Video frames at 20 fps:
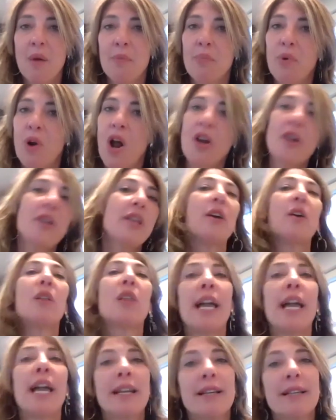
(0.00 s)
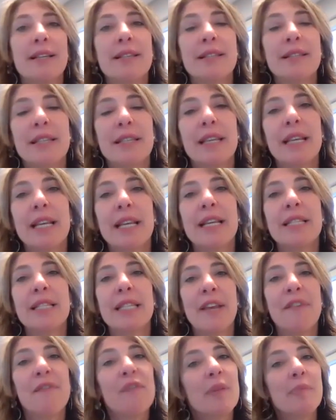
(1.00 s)
Bronchiolitis is
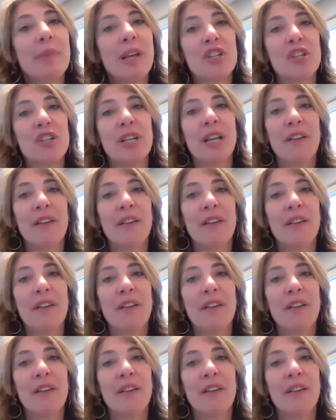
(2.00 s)
inflammation